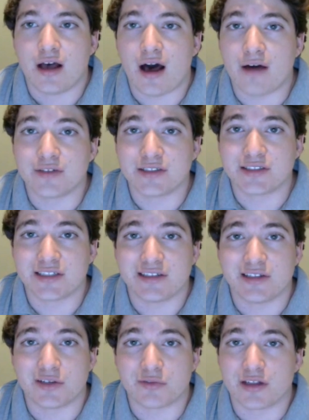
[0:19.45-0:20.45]
Obviously,
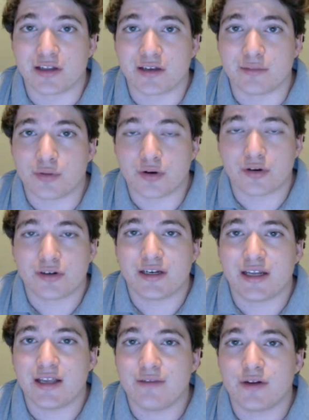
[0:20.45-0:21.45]
they're really important,
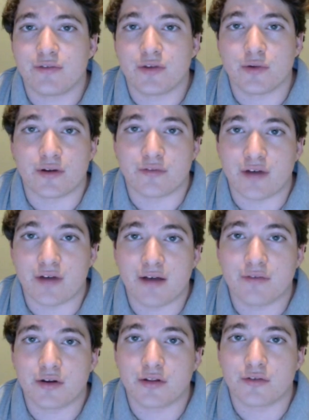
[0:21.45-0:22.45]
even if you went
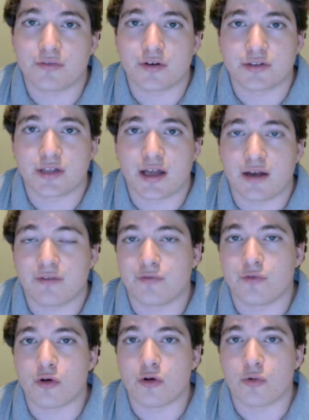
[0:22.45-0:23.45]
5-0 the first half,
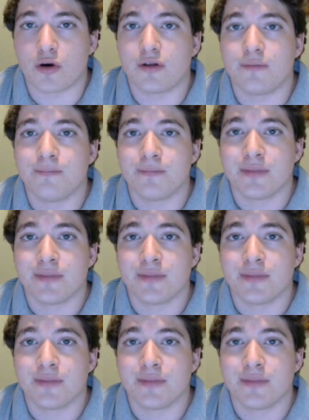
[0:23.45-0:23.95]
4-1.